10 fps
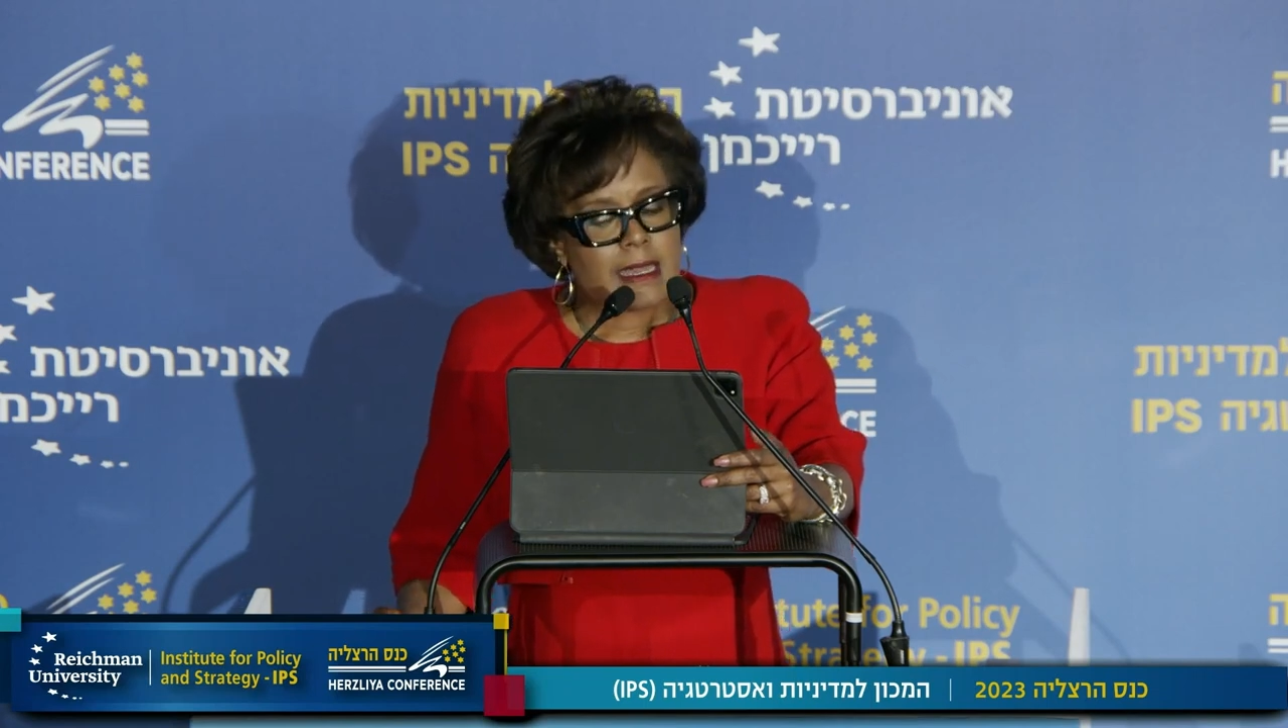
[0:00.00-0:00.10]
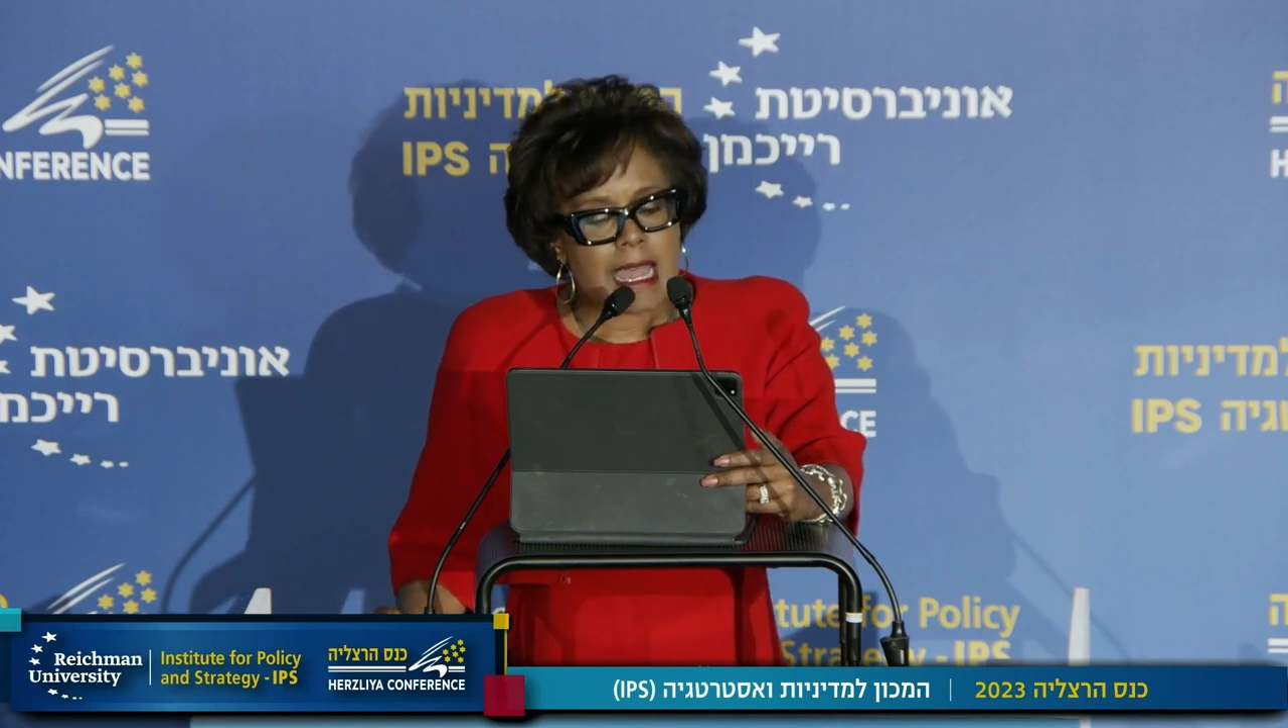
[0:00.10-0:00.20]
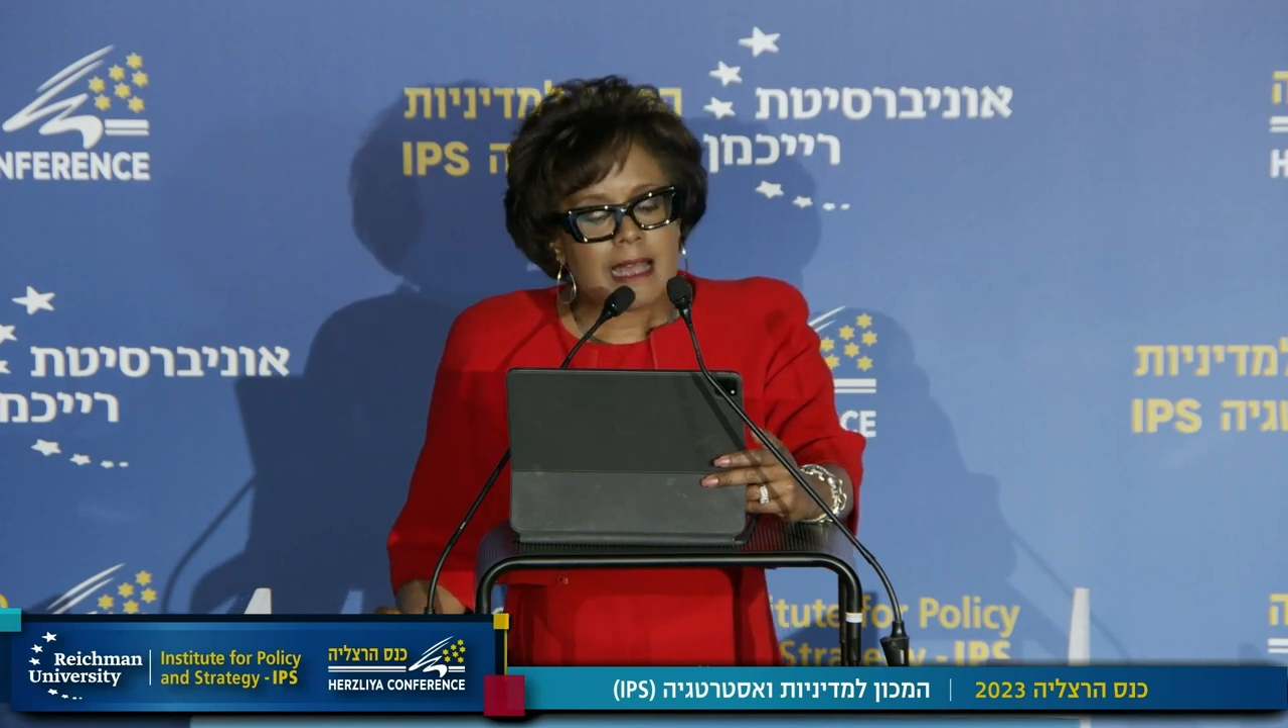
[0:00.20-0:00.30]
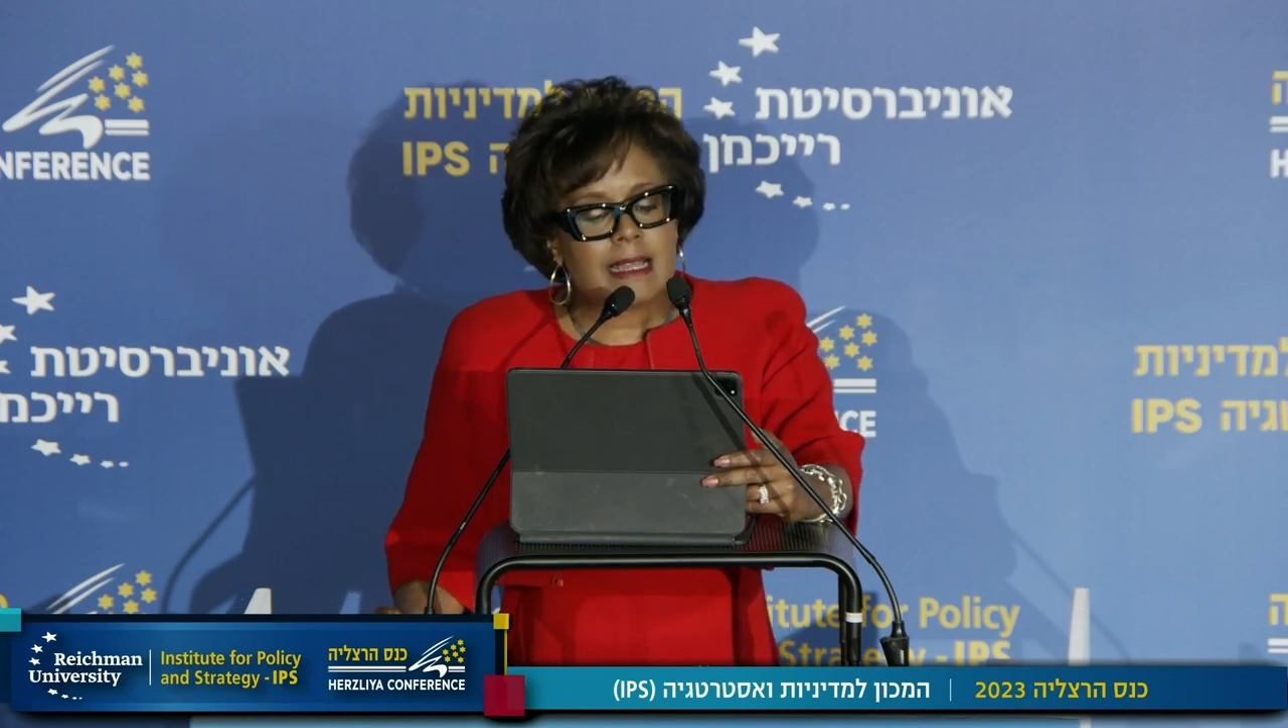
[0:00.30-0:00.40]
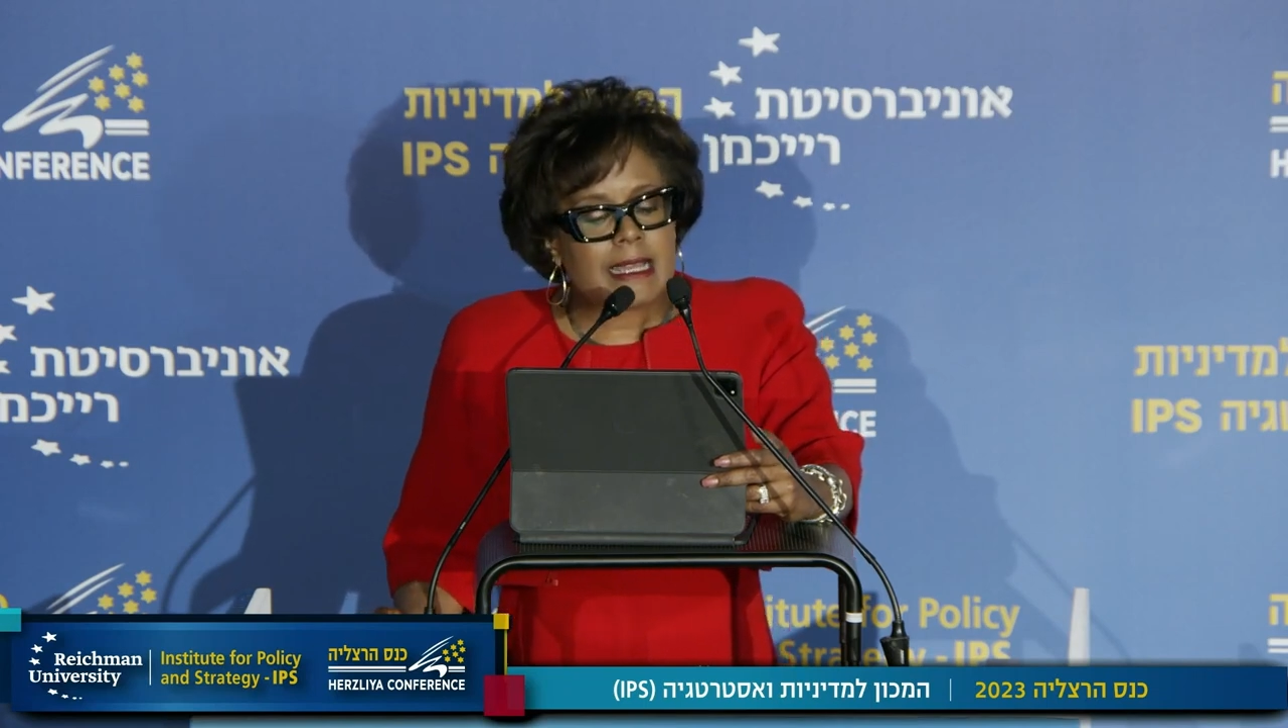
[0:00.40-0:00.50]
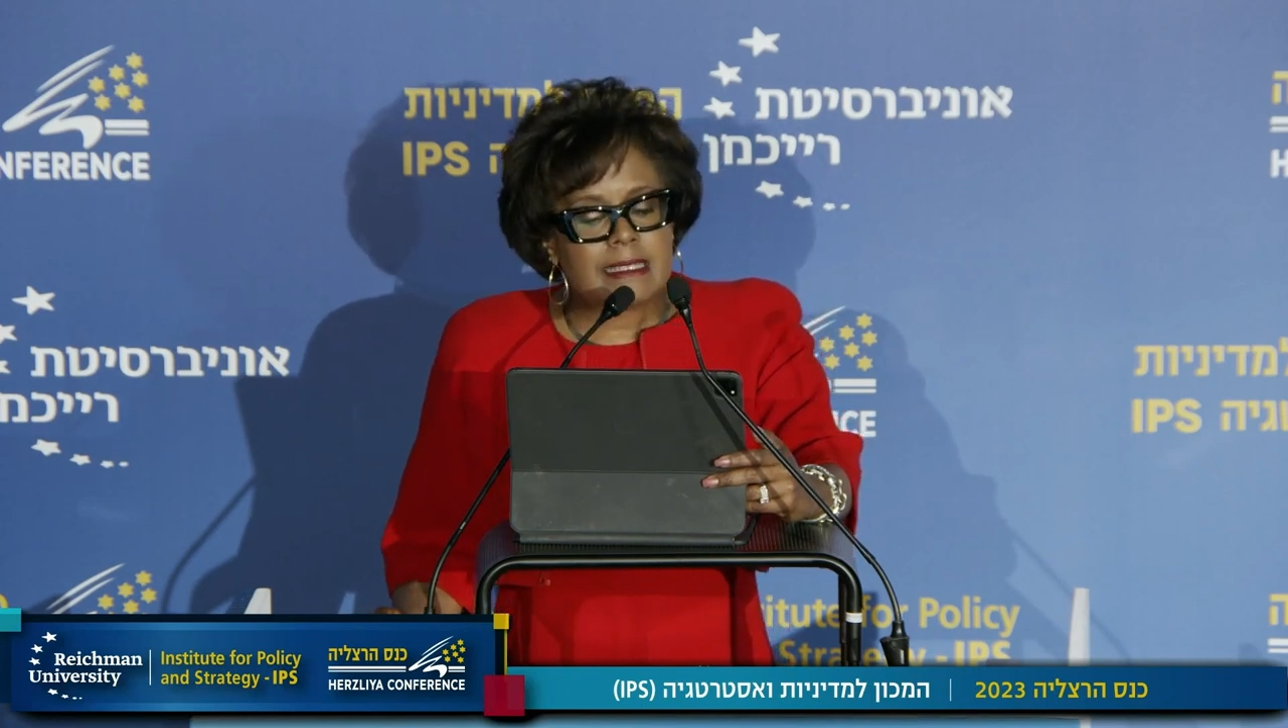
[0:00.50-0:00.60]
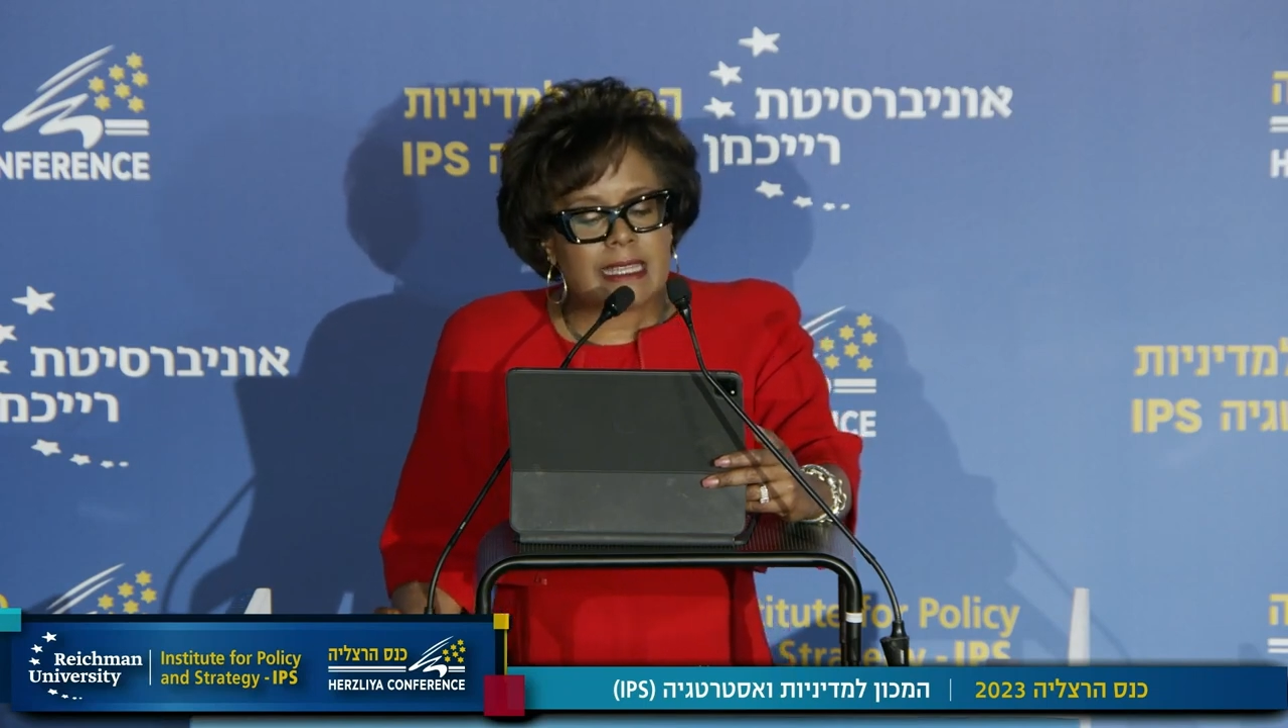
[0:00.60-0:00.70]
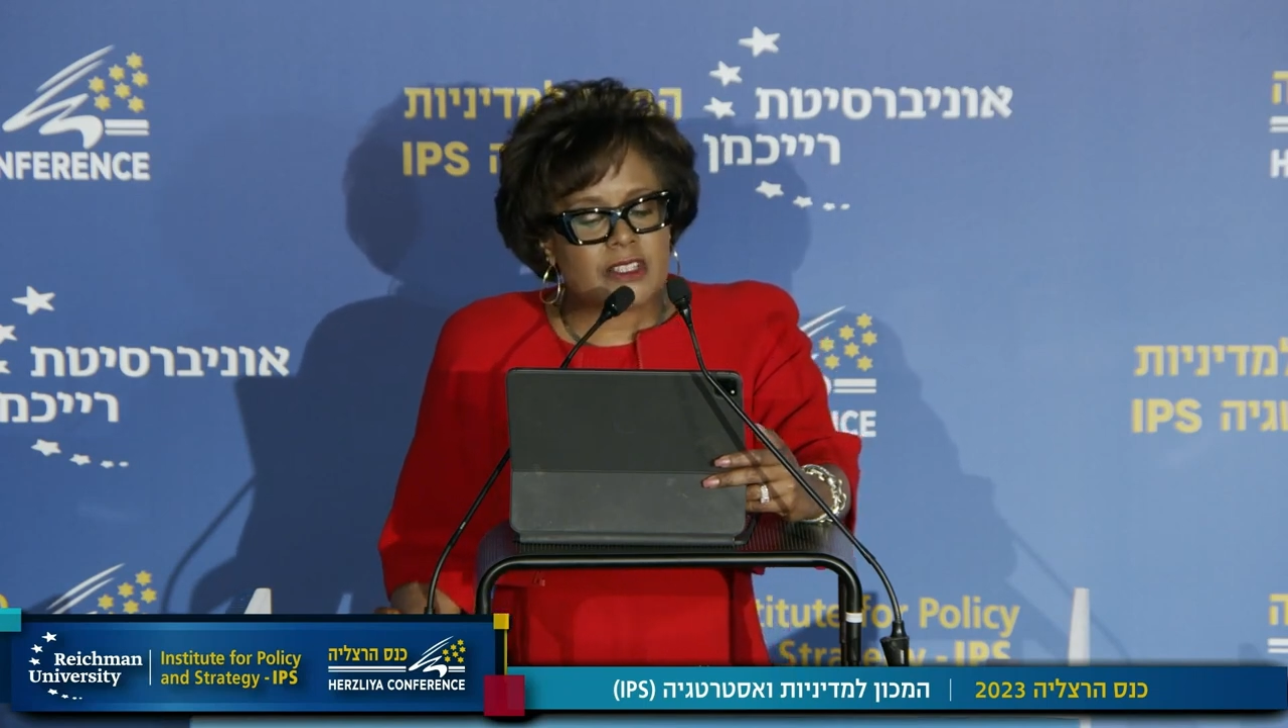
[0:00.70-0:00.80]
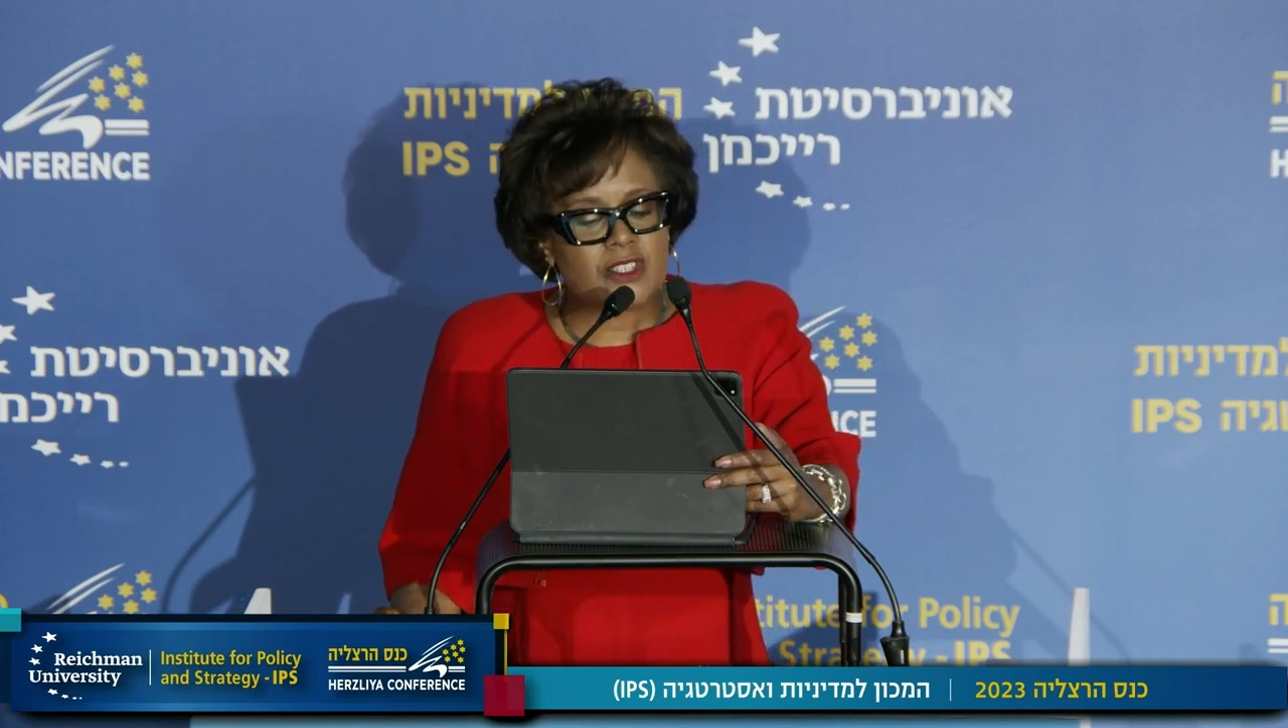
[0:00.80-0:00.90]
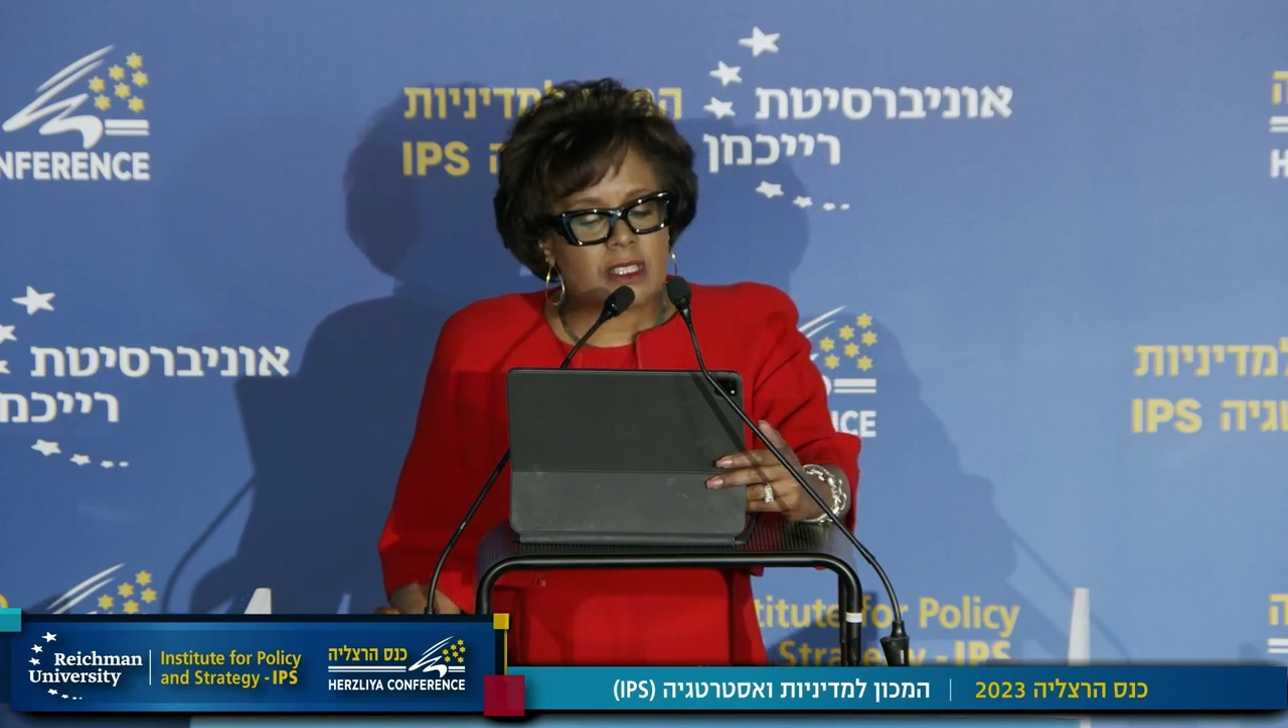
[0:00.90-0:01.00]
allied
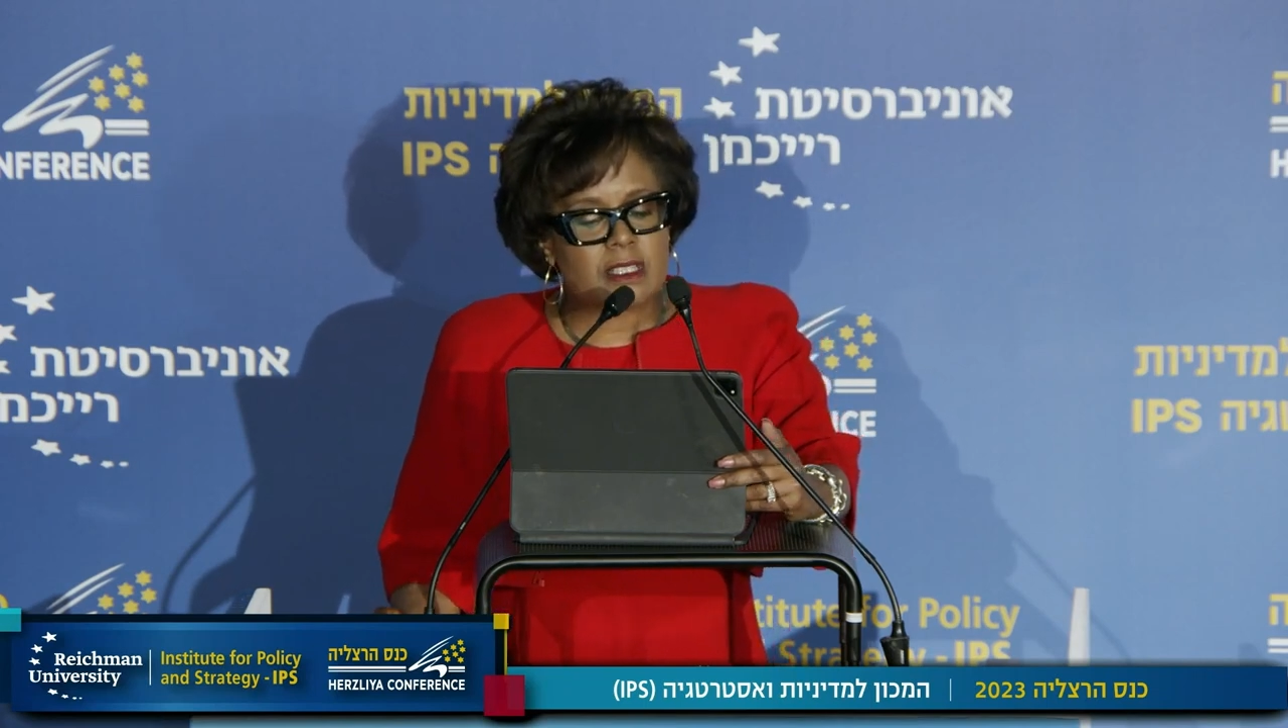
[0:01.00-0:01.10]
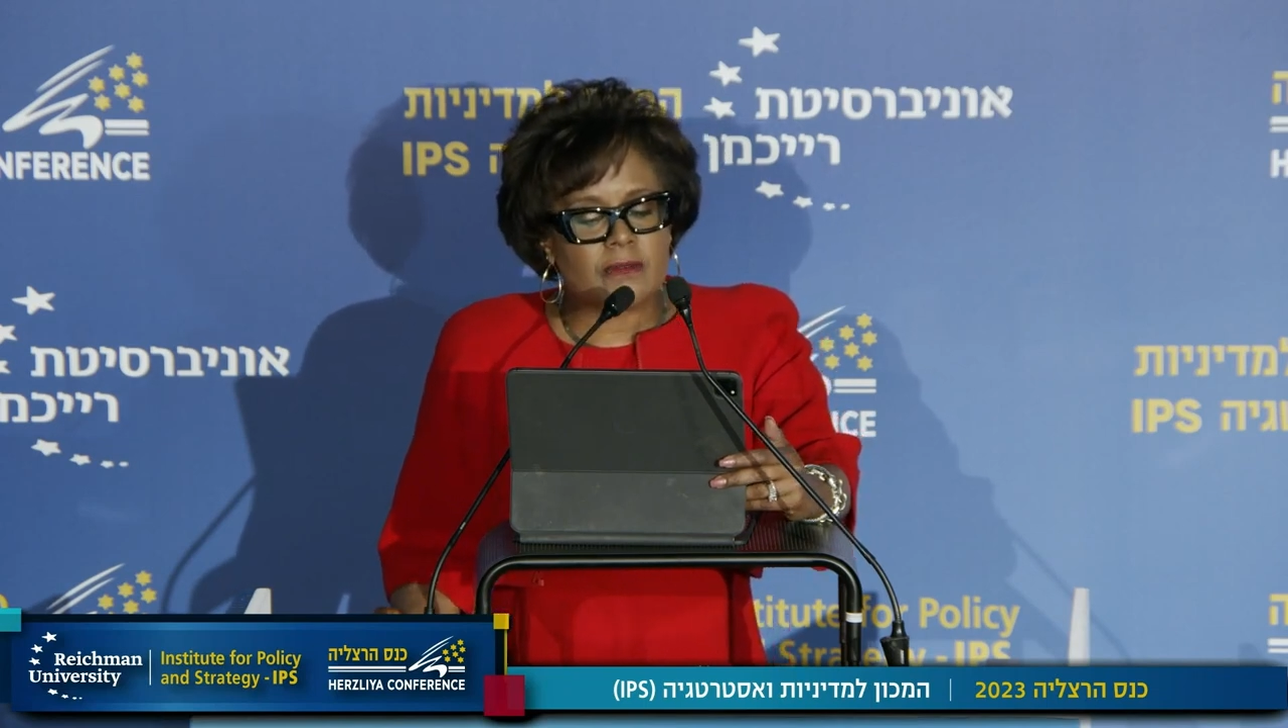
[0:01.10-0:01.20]
nations